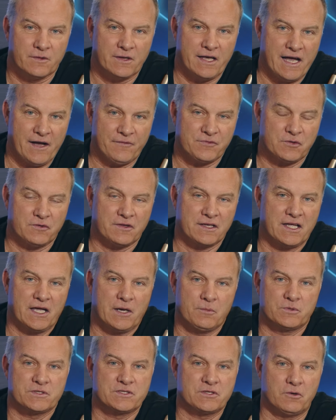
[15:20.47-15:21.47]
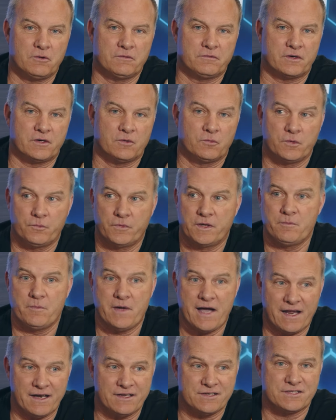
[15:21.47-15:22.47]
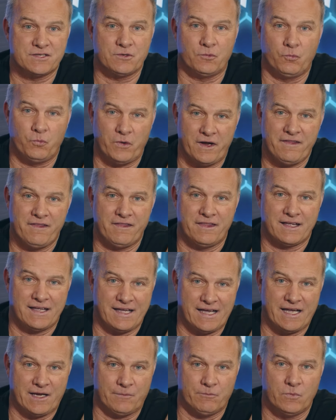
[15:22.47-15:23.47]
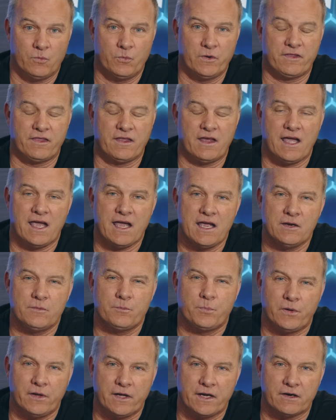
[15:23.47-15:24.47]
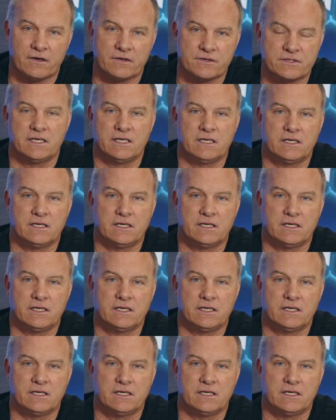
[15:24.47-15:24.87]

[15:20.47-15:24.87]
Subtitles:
After the game was over, when we managed to win the game with 8 players